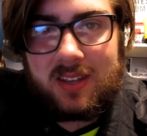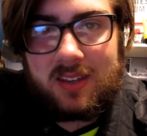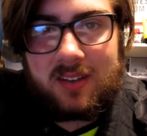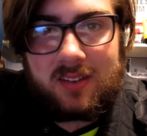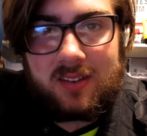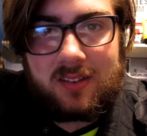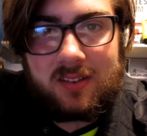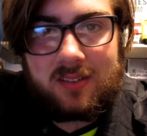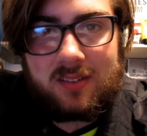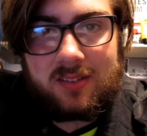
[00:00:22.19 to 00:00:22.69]

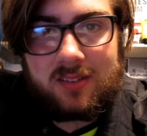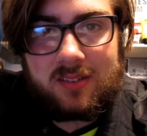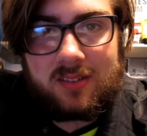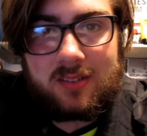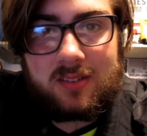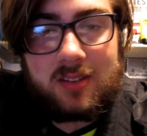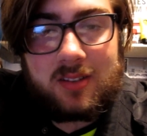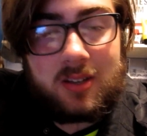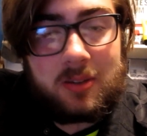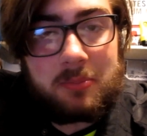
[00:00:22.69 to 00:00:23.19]
And
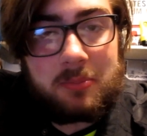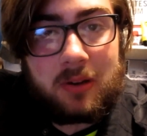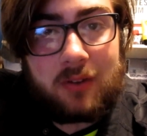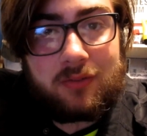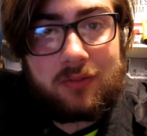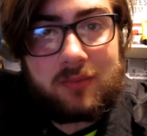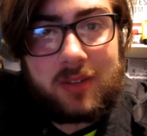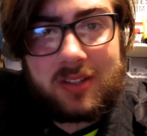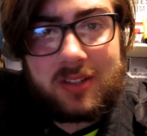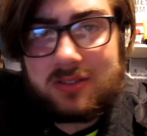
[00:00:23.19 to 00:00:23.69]
uh, yeah, apart
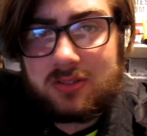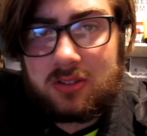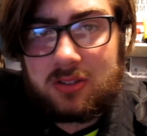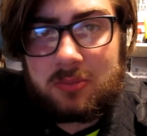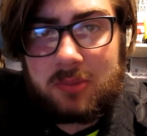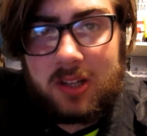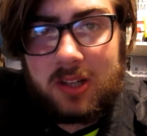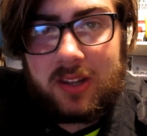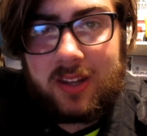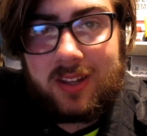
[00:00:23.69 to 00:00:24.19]
from that, sorry
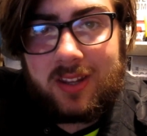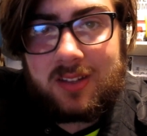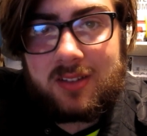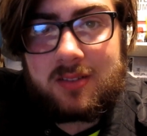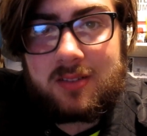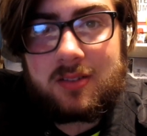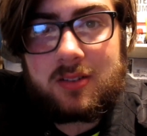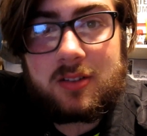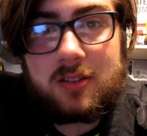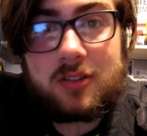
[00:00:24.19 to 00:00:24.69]
about that,
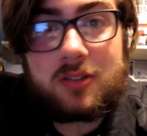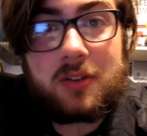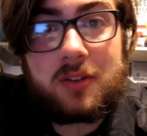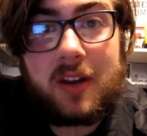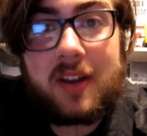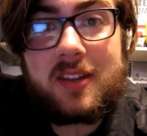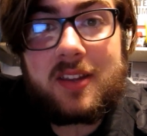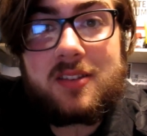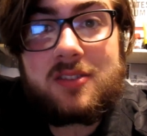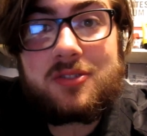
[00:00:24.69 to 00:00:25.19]
and uh,
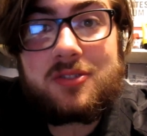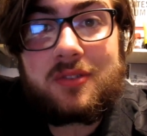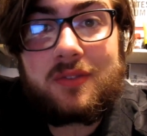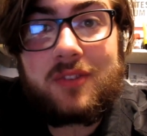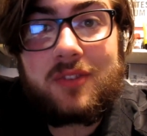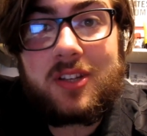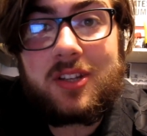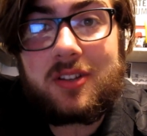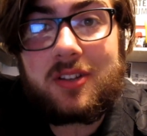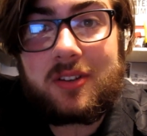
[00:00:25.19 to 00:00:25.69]
crack into the
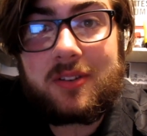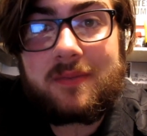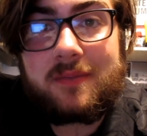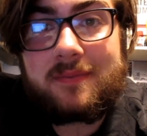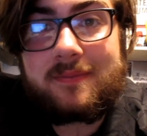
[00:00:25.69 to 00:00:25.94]
video.